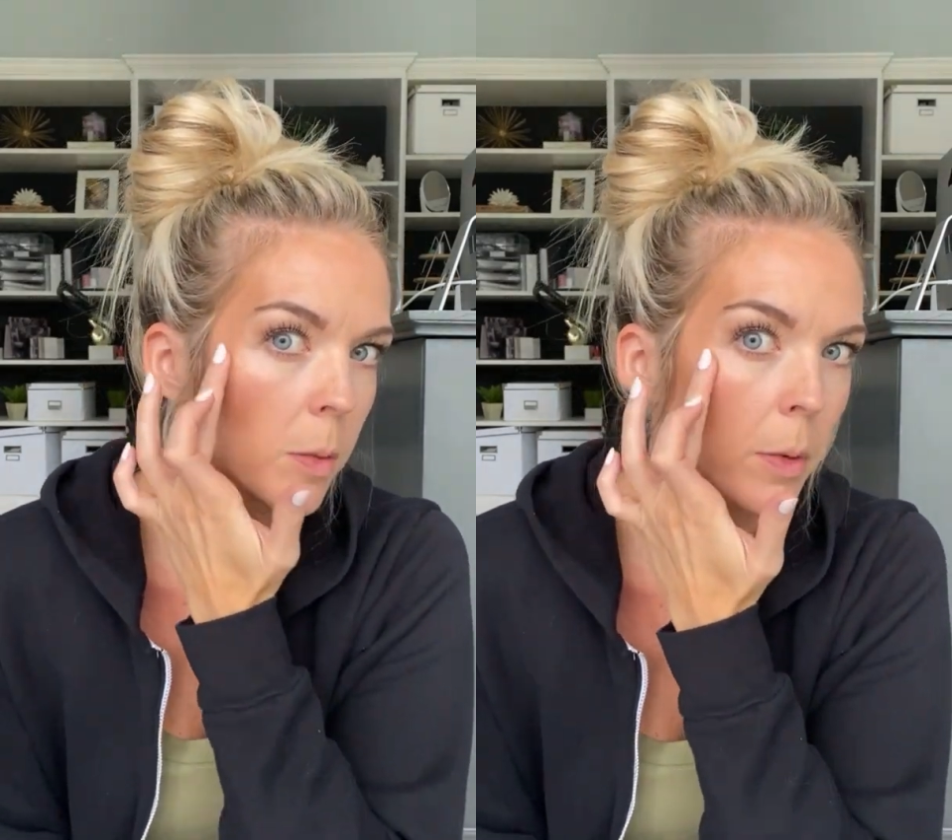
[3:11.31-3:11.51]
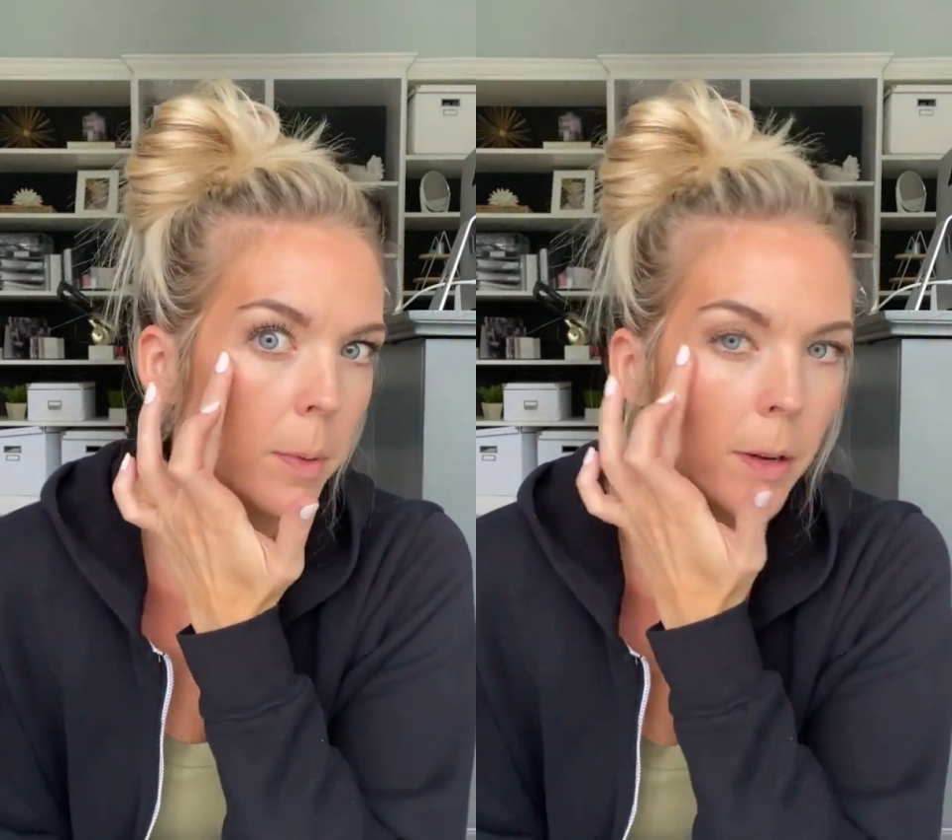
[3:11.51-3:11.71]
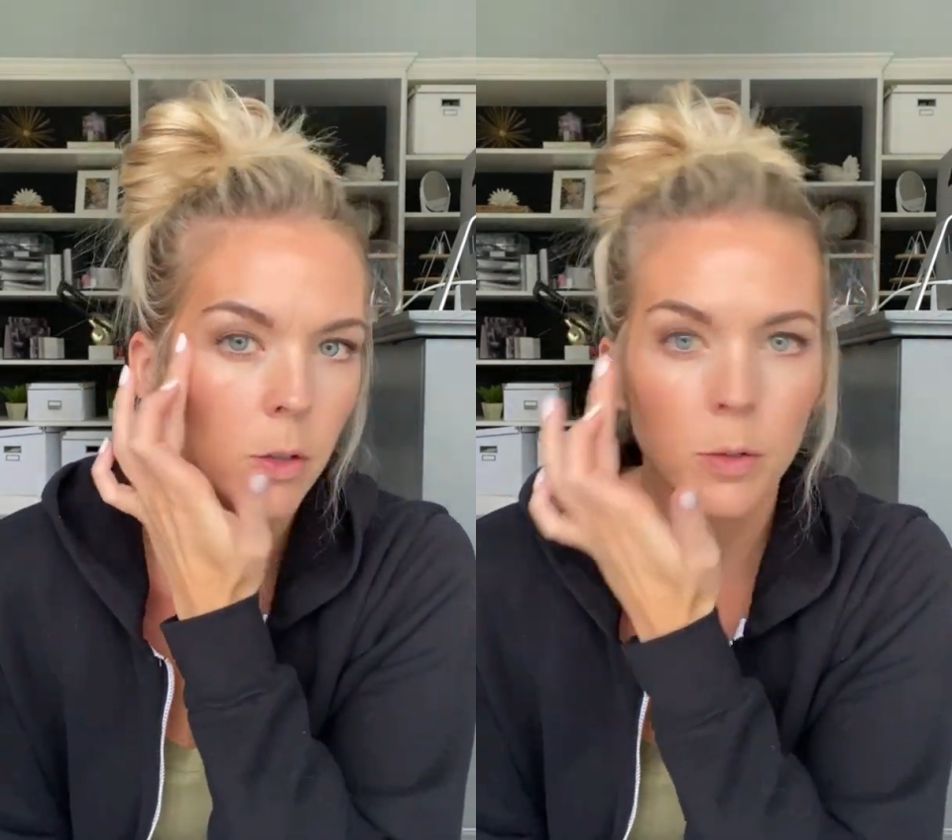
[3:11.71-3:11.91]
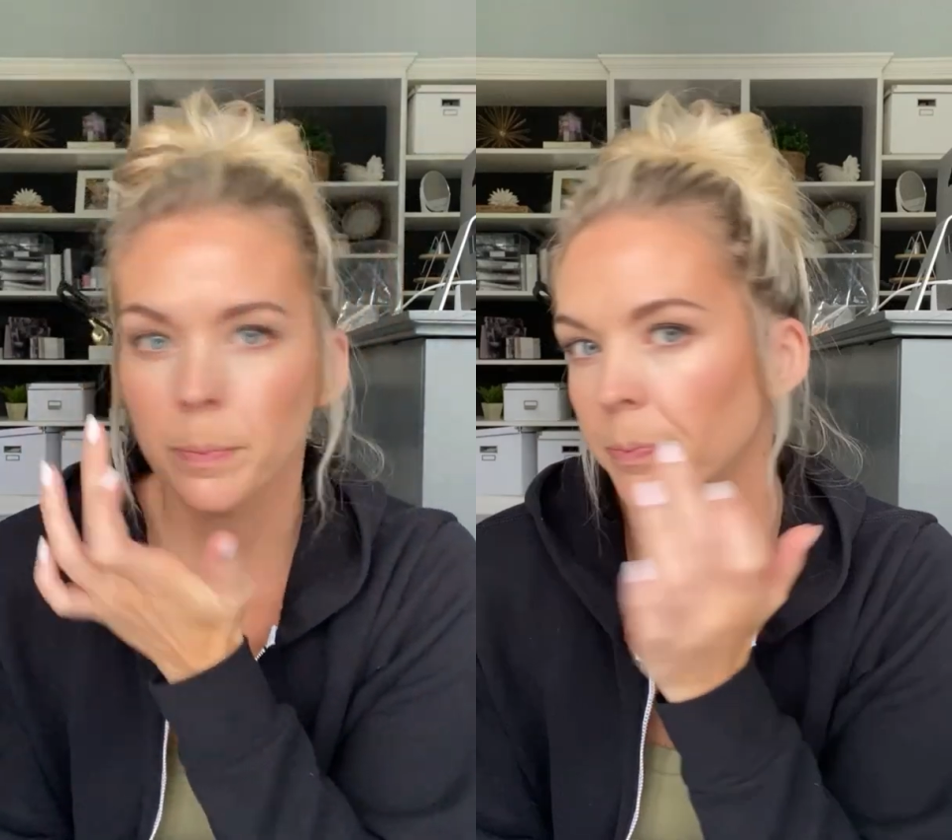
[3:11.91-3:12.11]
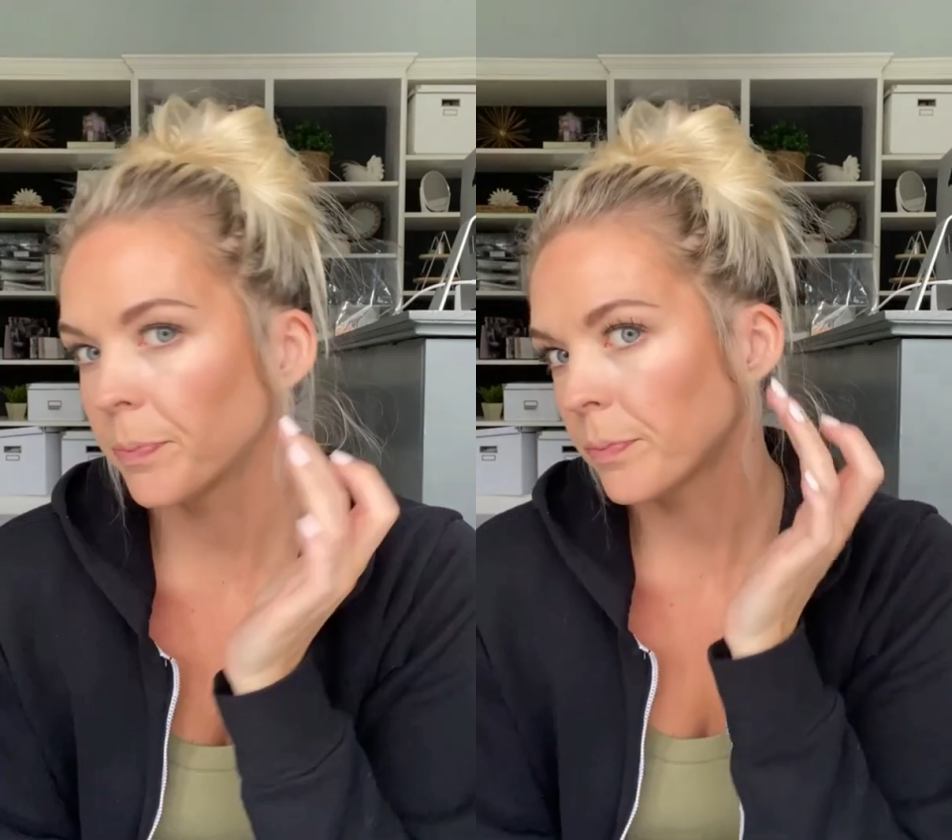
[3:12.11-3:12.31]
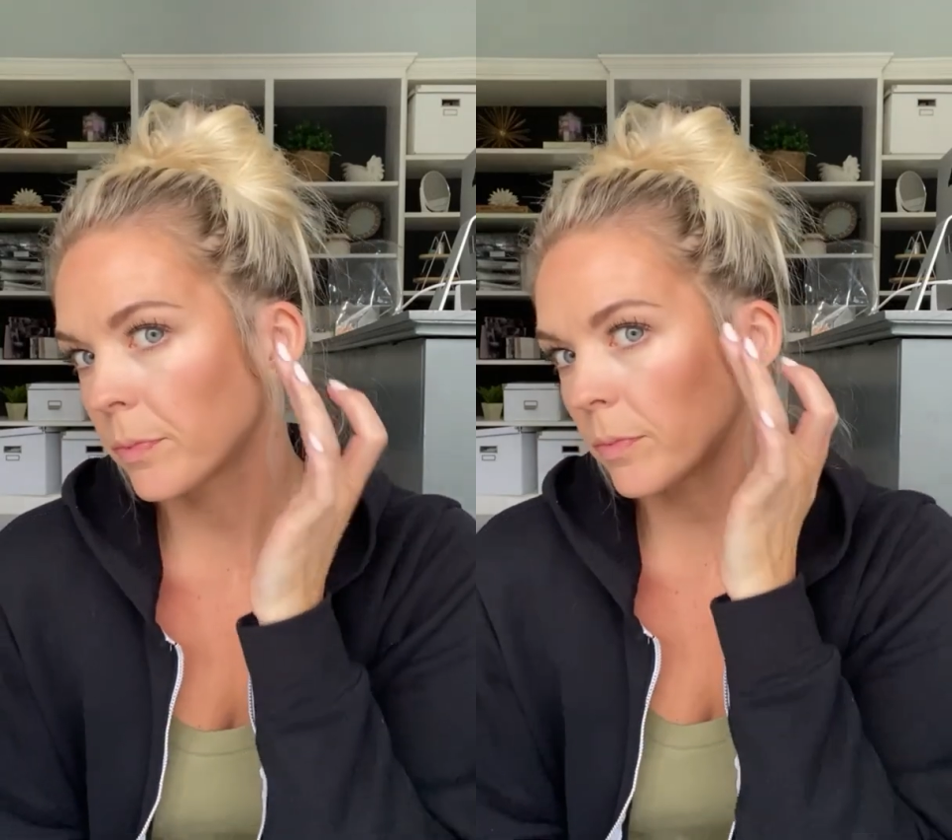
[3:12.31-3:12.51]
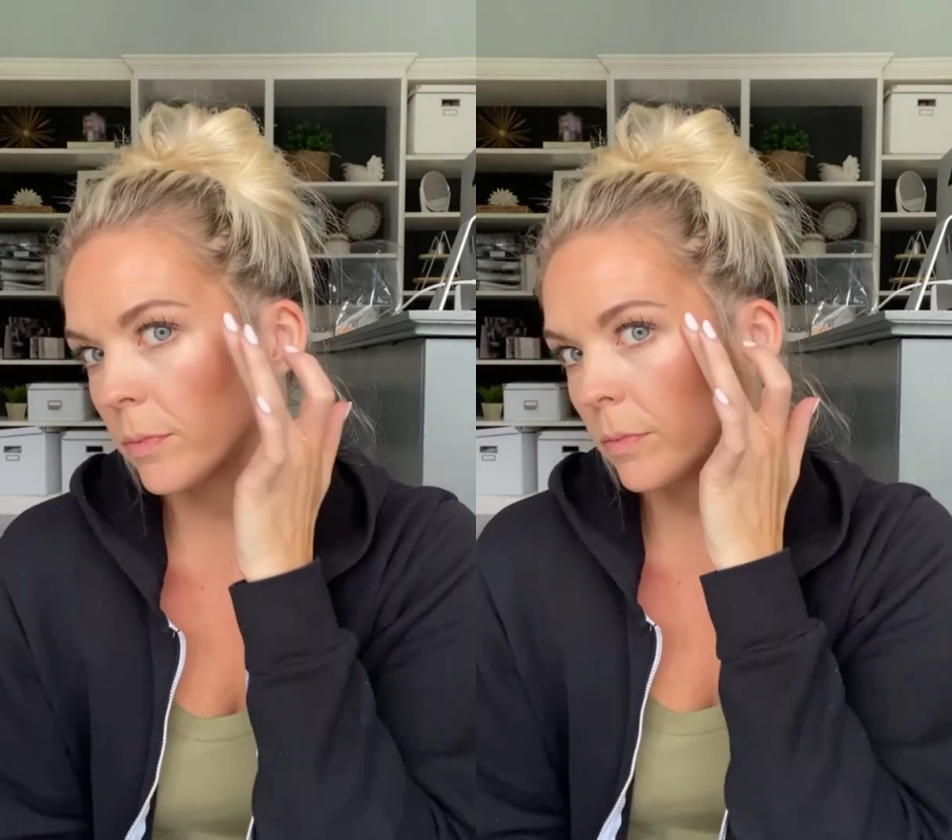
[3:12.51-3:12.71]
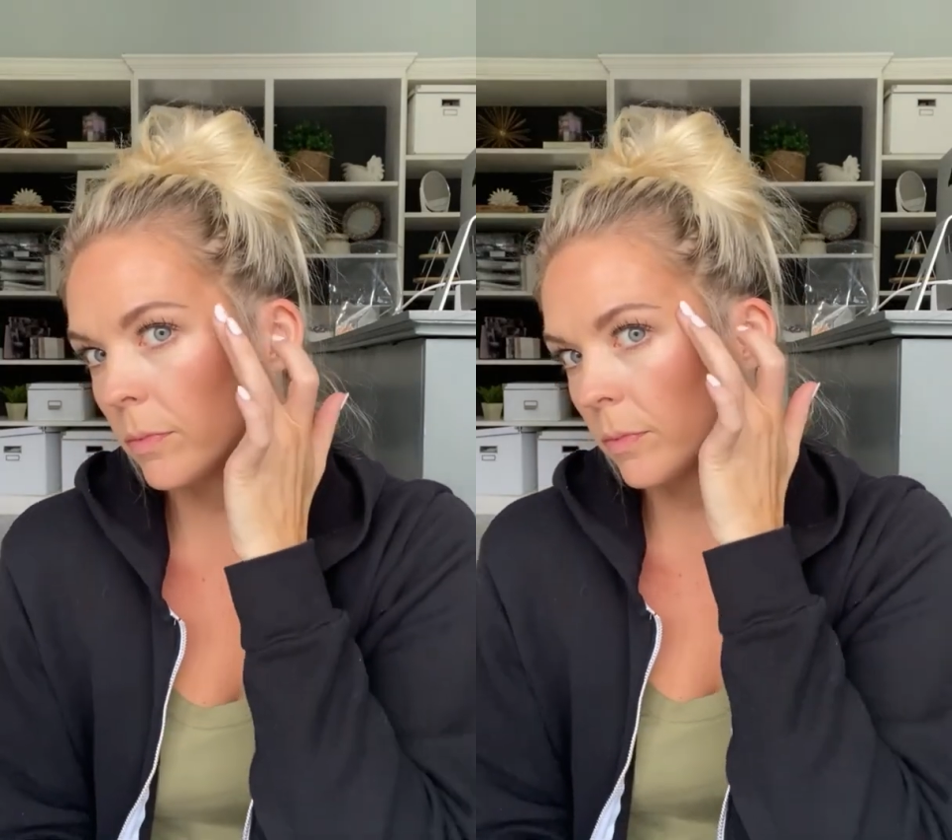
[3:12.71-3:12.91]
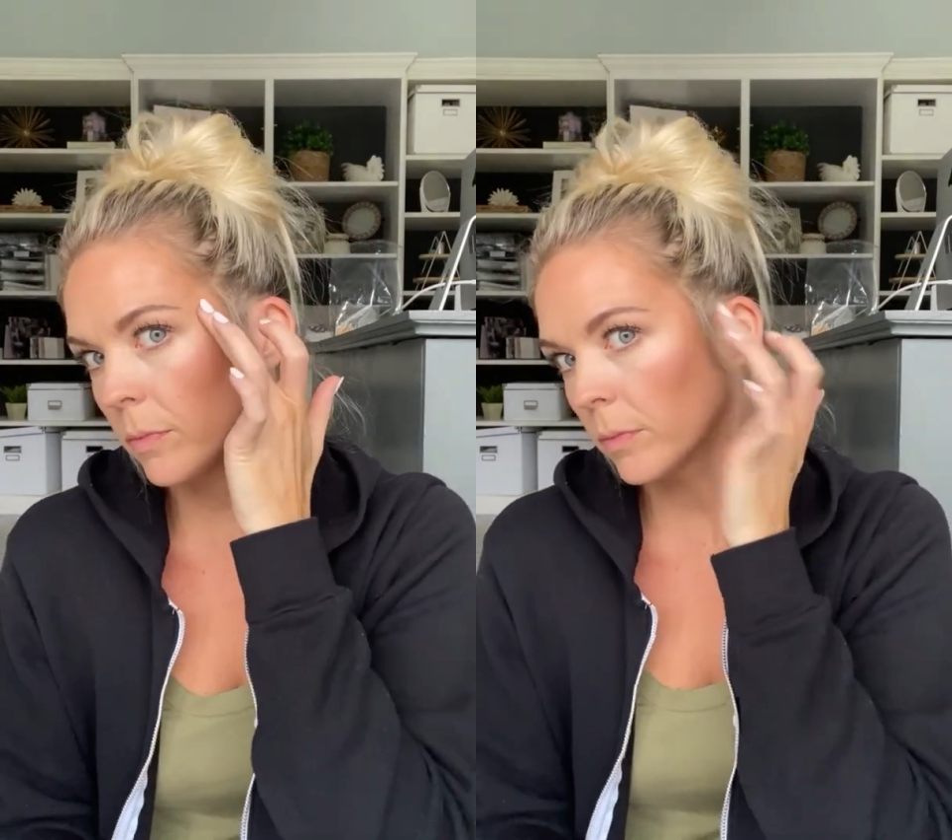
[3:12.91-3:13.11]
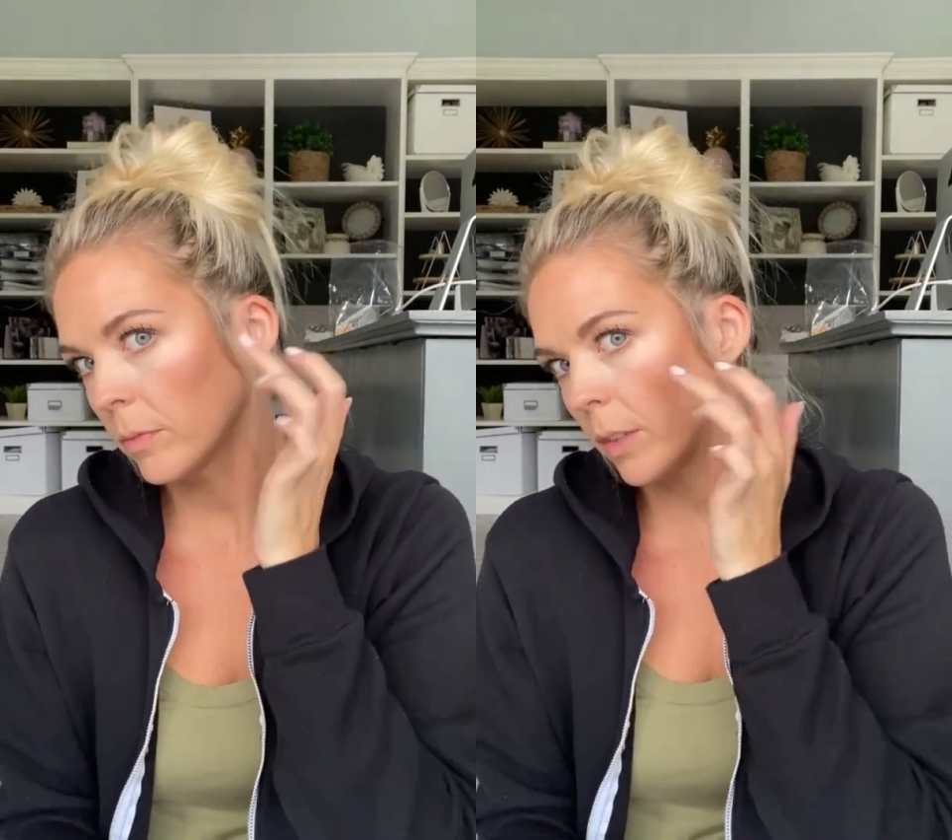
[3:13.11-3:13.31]
pretty much
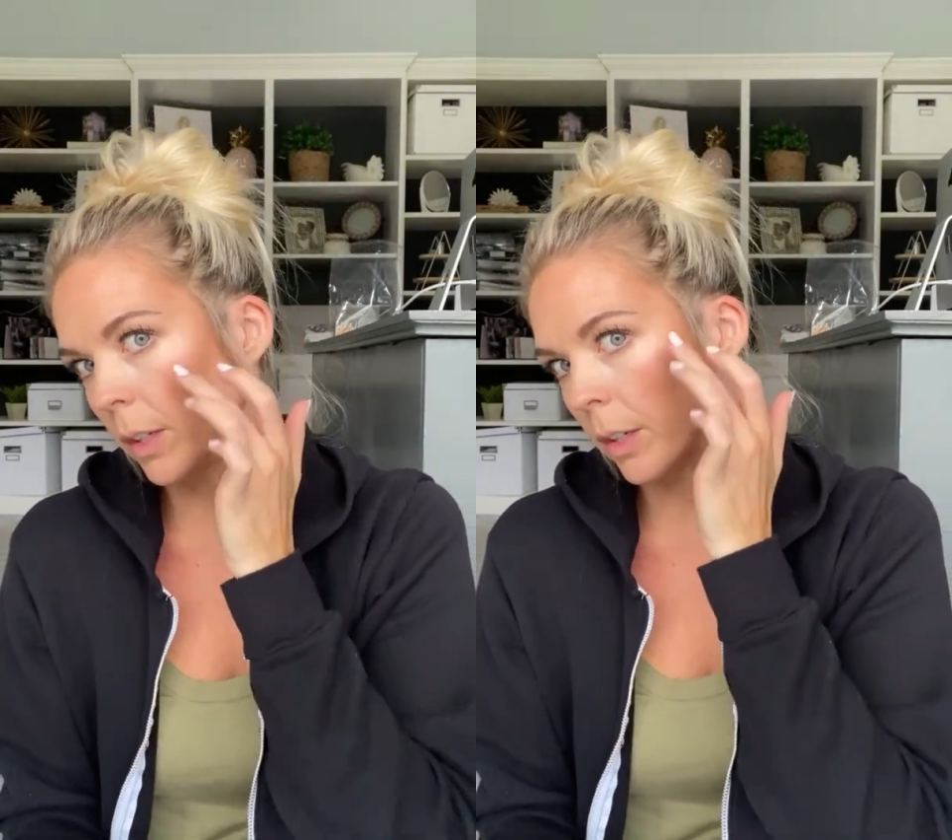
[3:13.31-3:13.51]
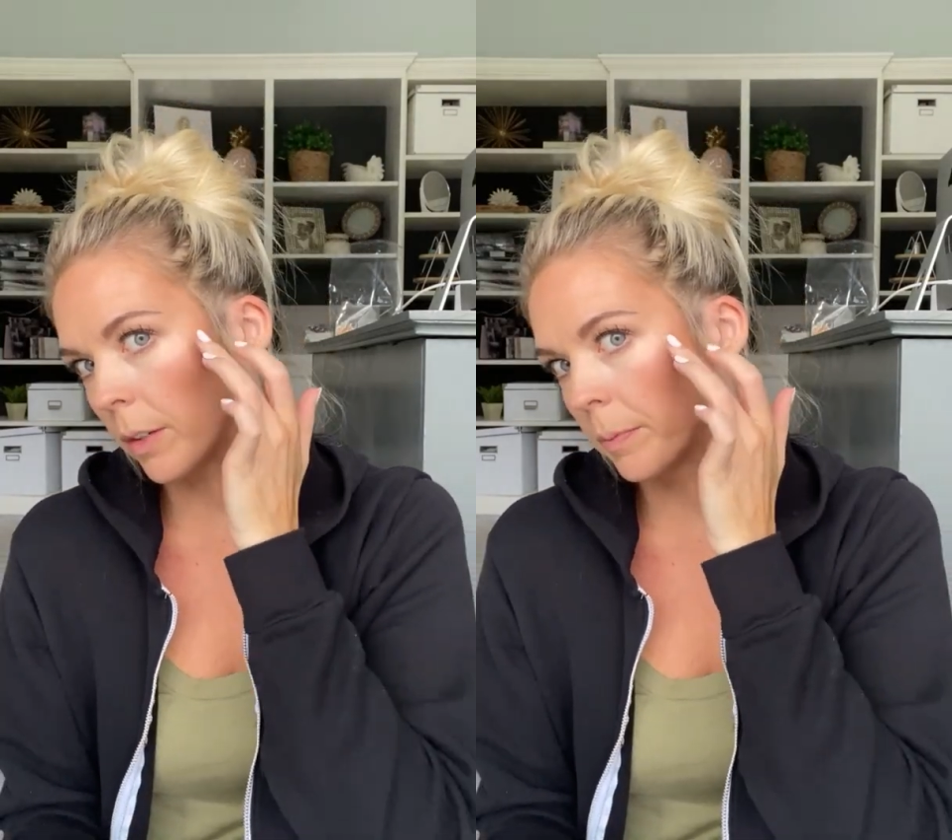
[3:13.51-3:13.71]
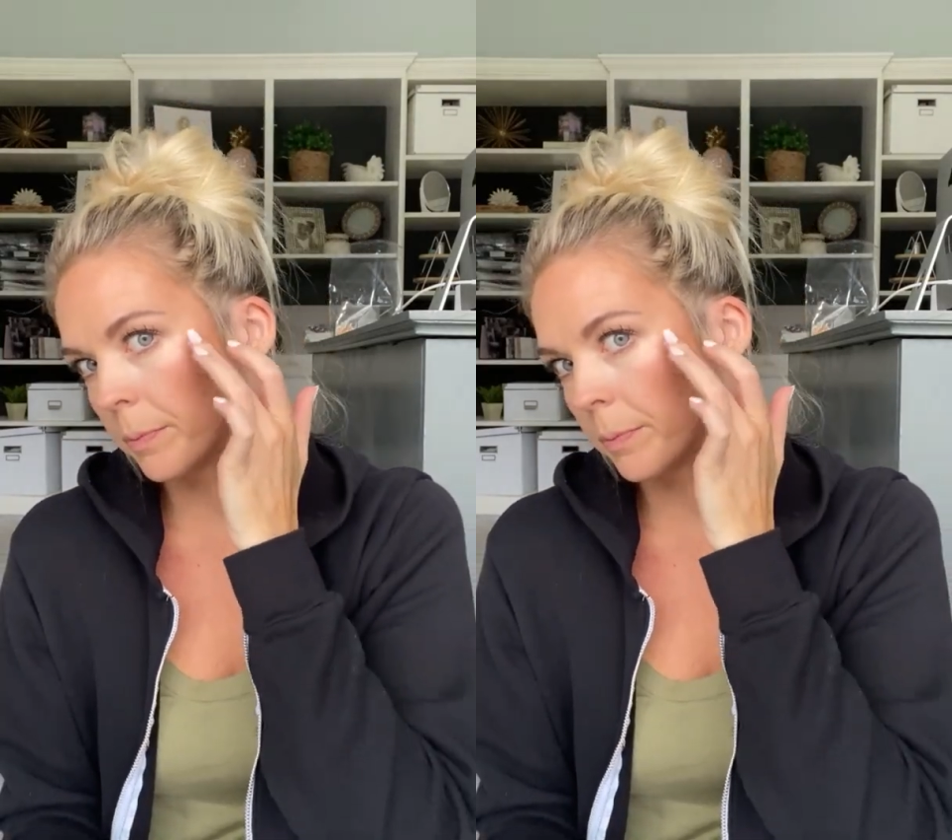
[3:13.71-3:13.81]
in here.